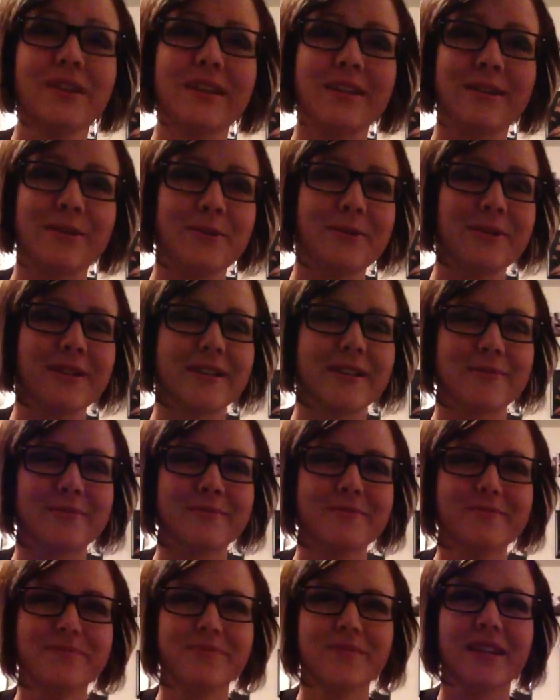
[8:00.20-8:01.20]
cute, and
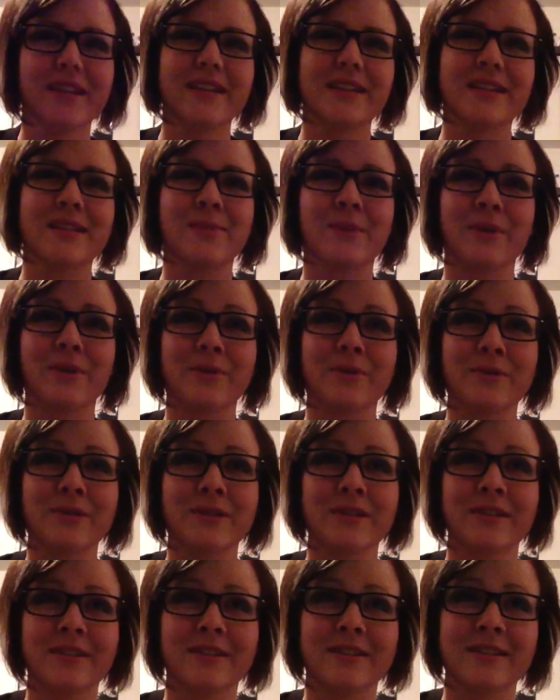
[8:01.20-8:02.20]
he smelled
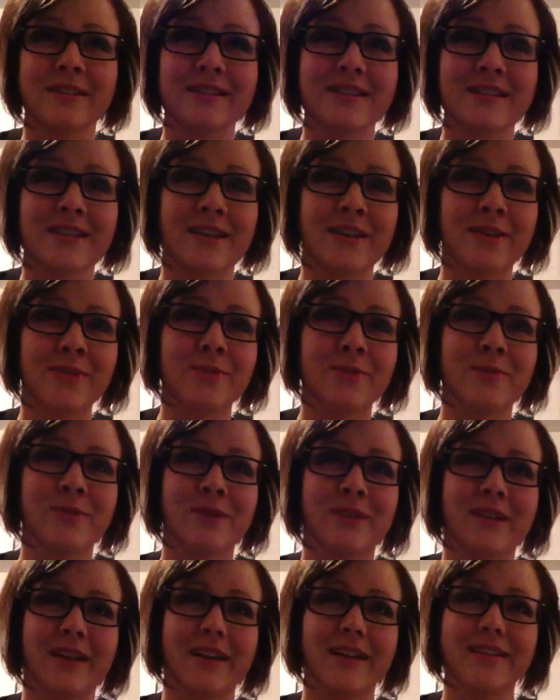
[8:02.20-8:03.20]
really good, and his hug was
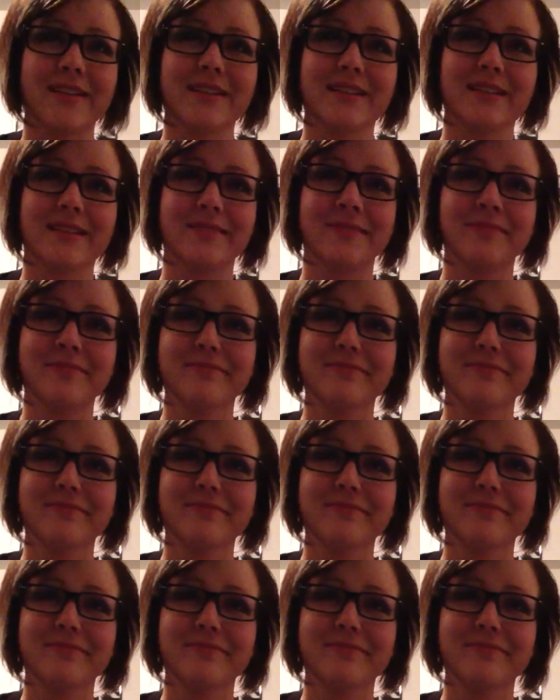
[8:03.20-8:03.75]
really nice, and...